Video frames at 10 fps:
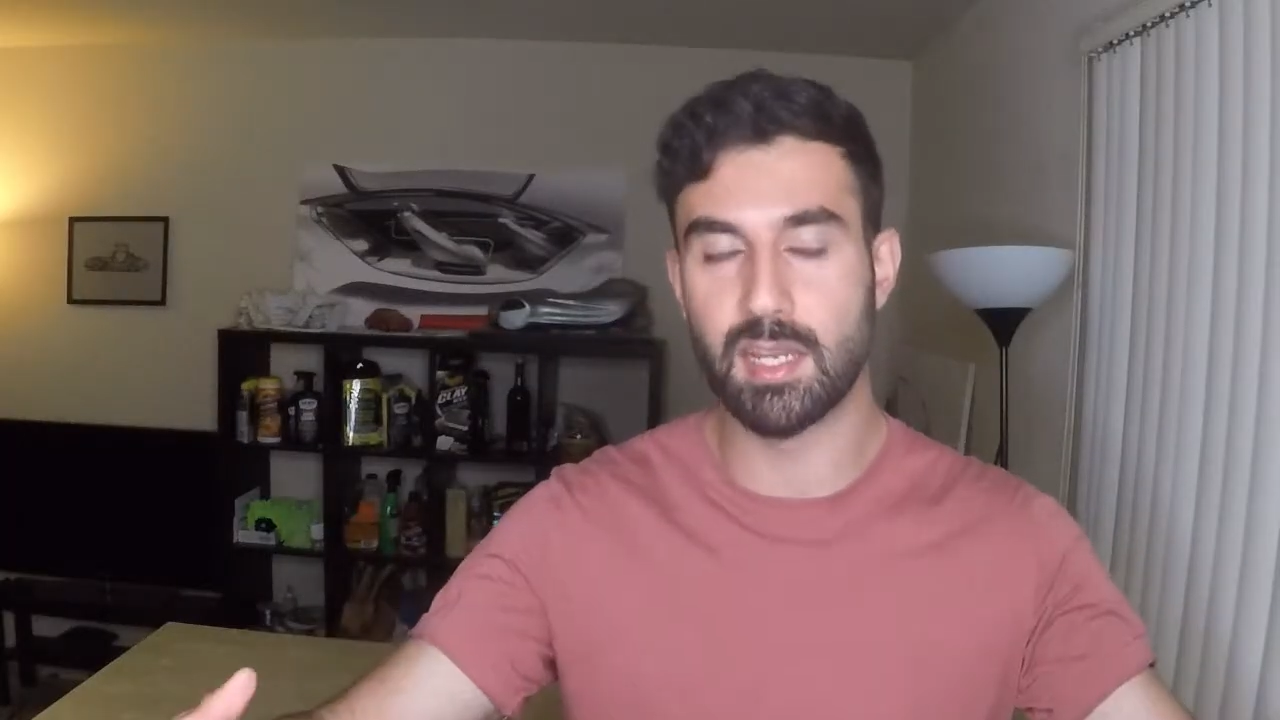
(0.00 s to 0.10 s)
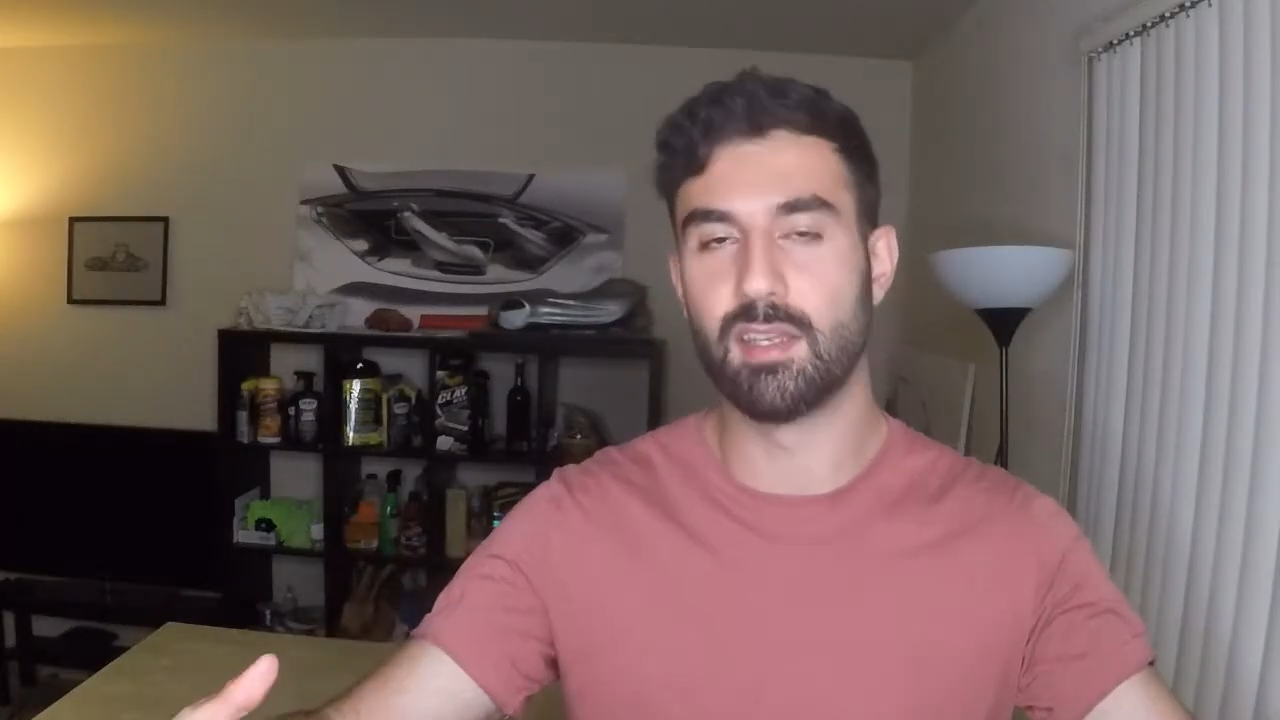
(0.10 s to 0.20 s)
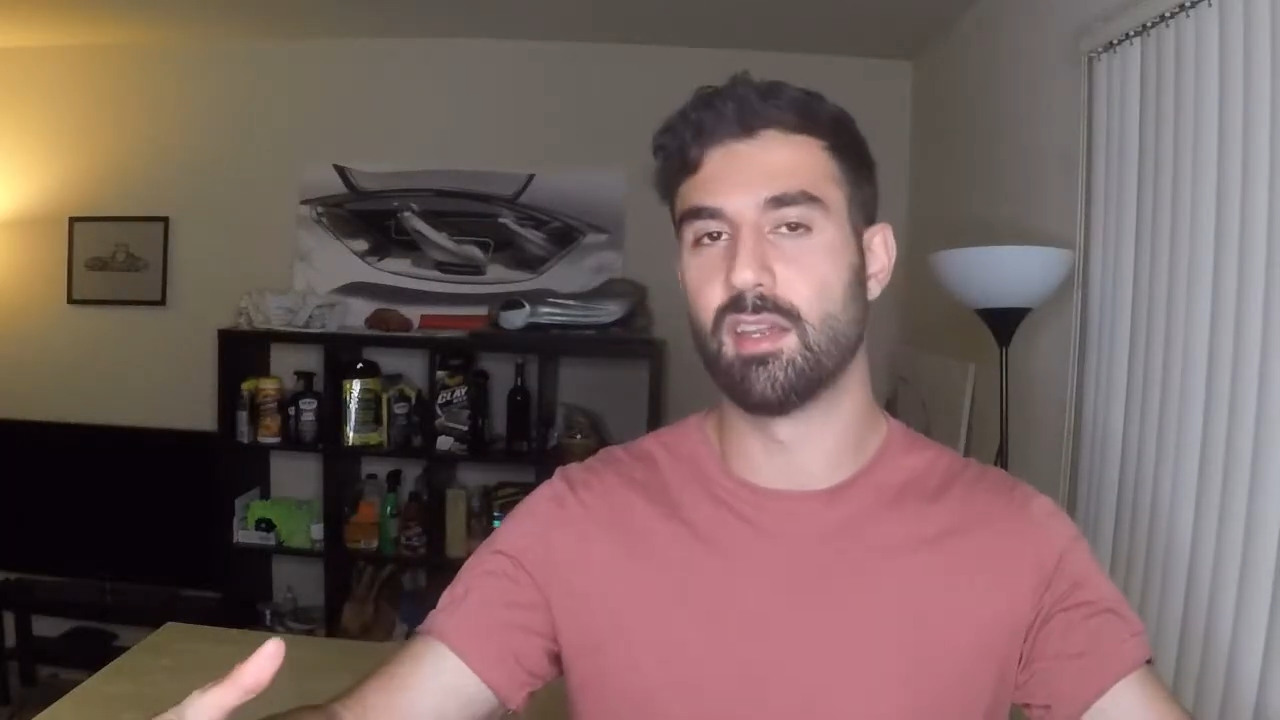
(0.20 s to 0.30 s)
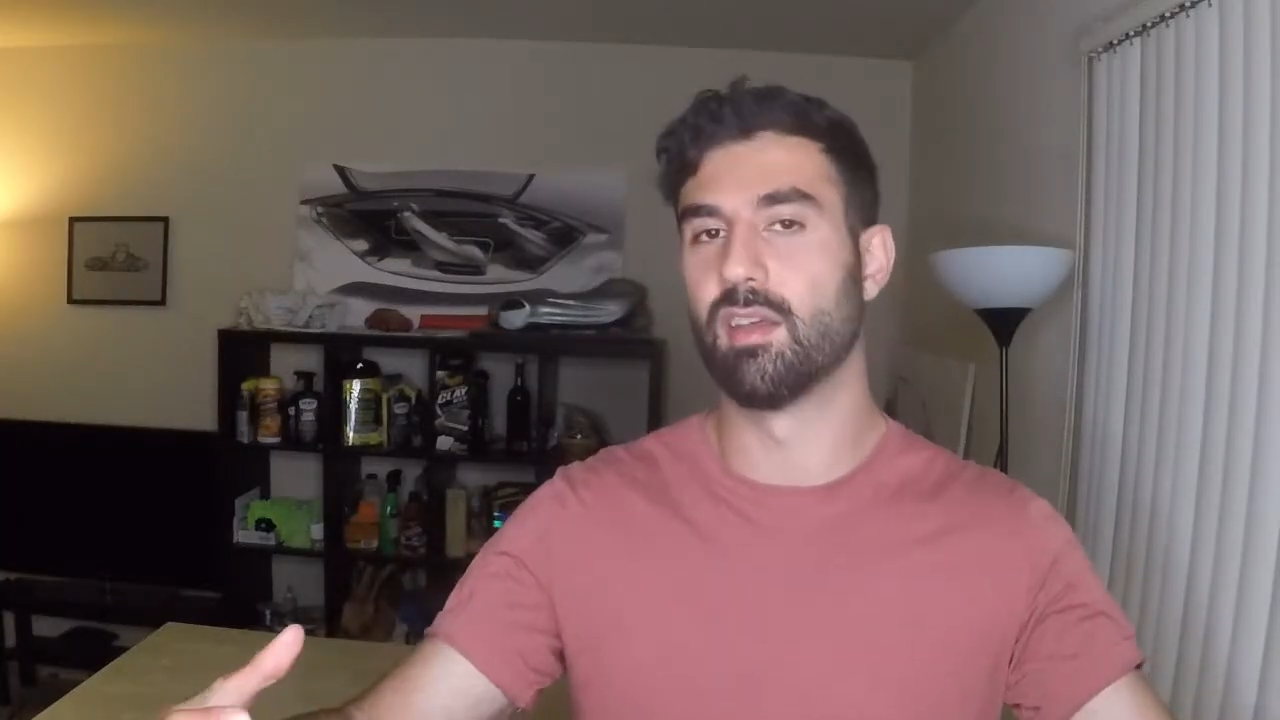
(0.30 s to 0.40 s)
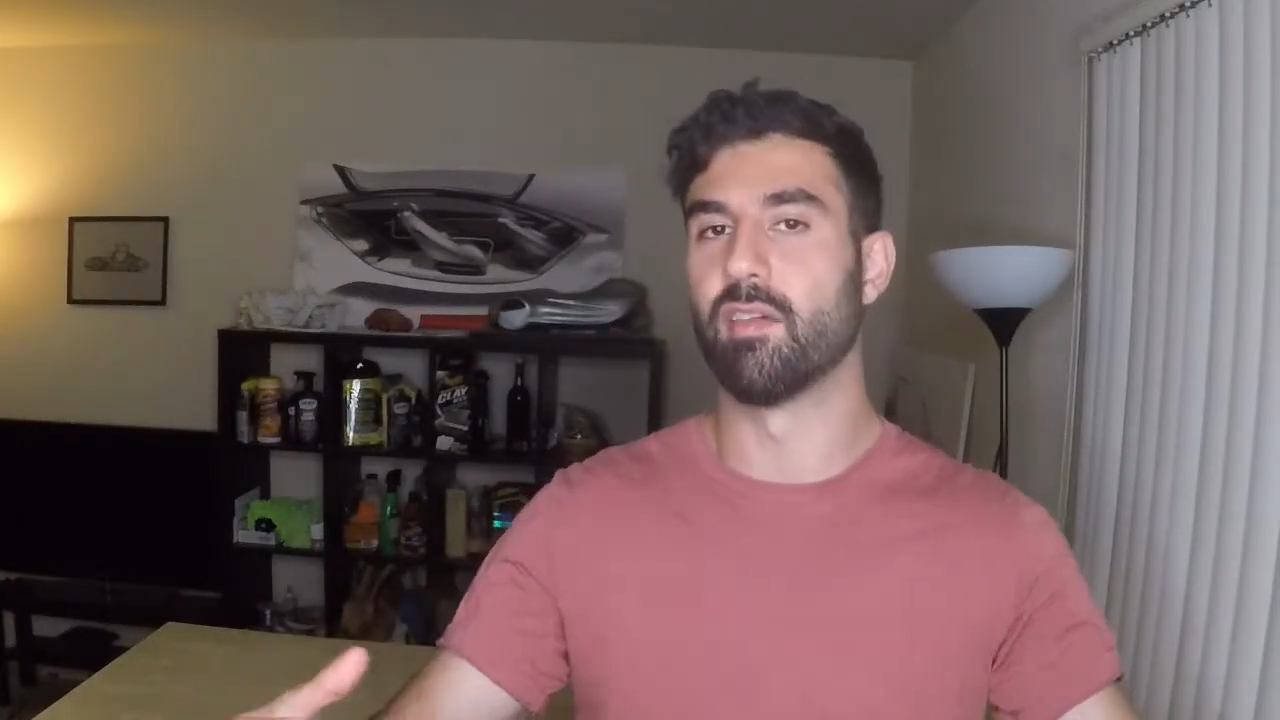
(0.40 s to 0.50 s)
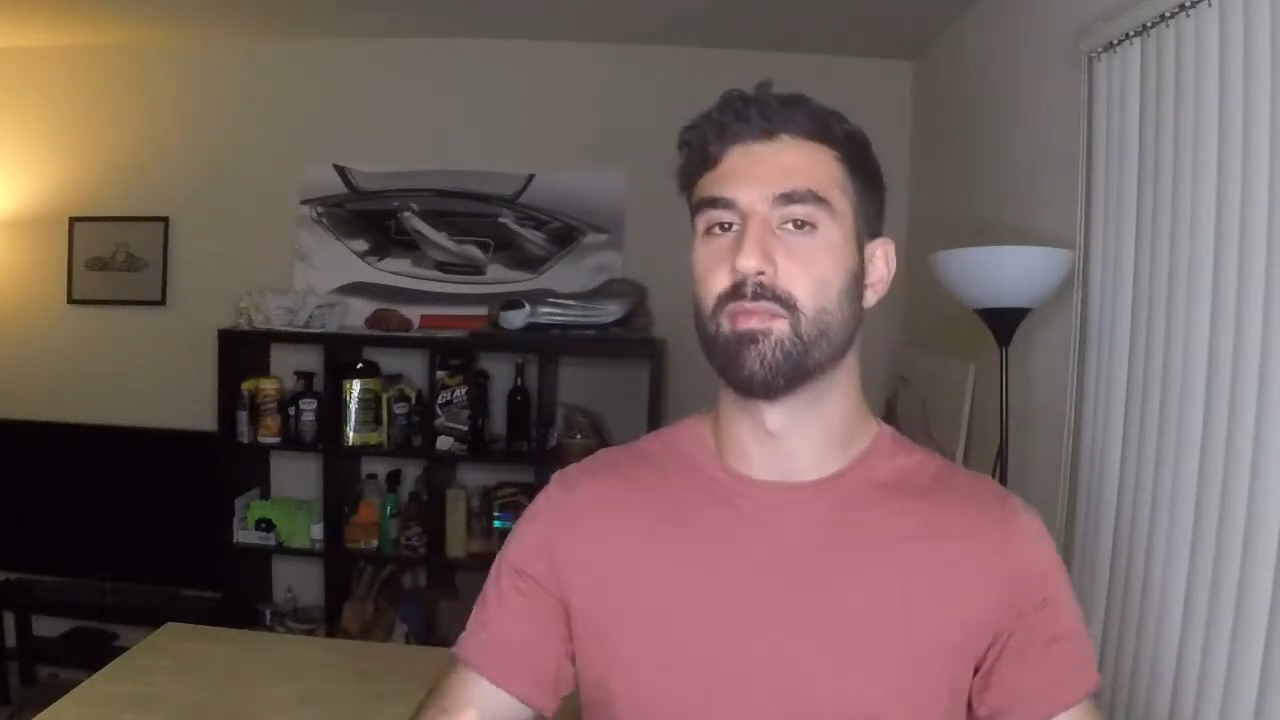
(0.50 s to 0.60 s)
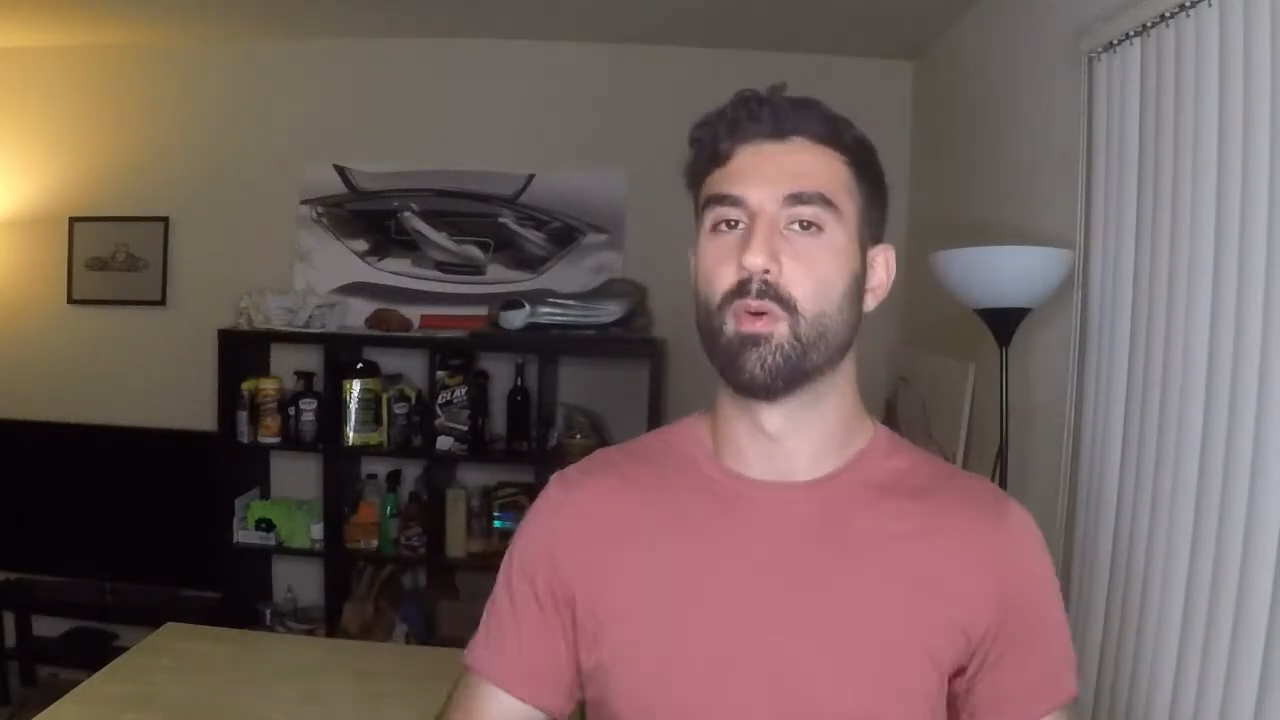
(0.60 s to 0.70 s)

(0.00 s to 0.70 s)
DNA of